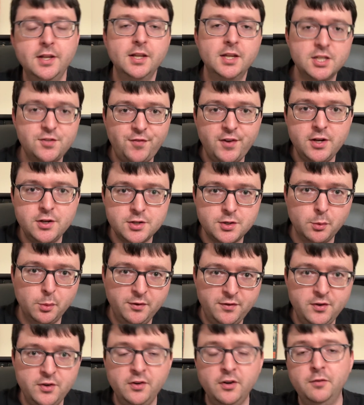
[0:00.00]
This video is a
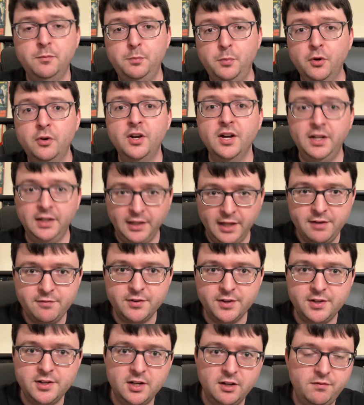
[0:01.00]
review of book
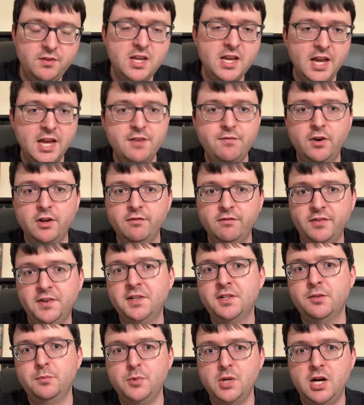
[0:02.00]
11 of the Avon
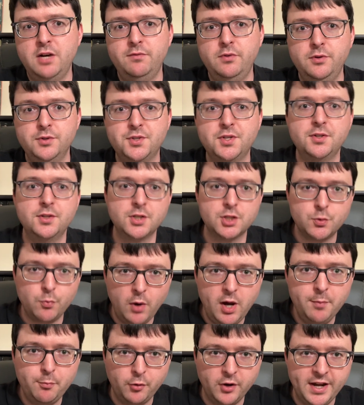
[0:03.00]
Phantom novels, The
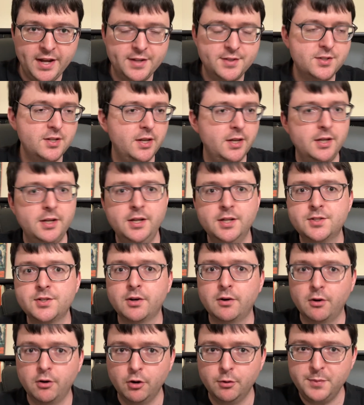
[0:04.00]
Swamp Rats, in its
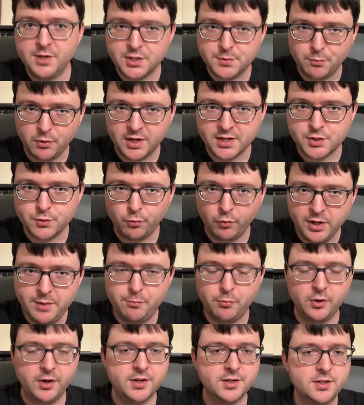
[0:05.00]
Hermes Press
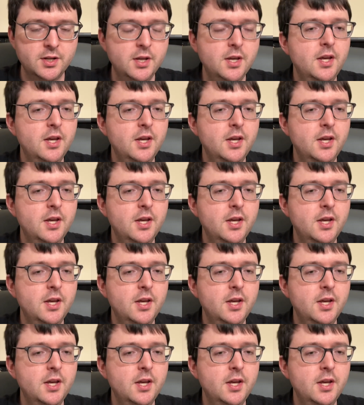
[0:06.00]
reprint.